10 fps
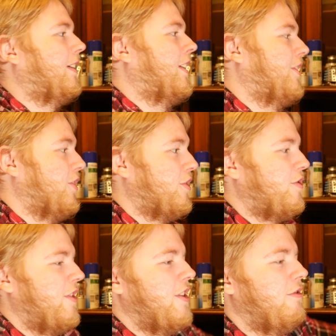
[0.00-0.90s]

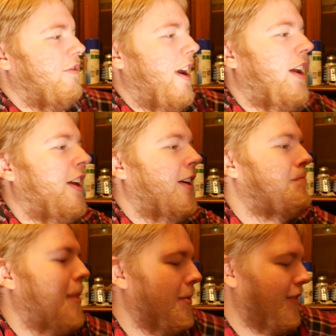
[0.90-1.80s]
industrial
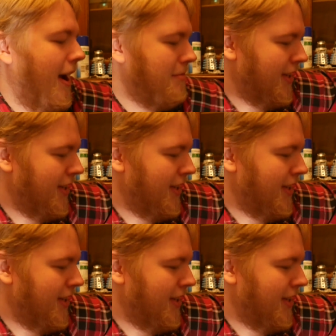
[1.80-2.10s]
bubble wrap.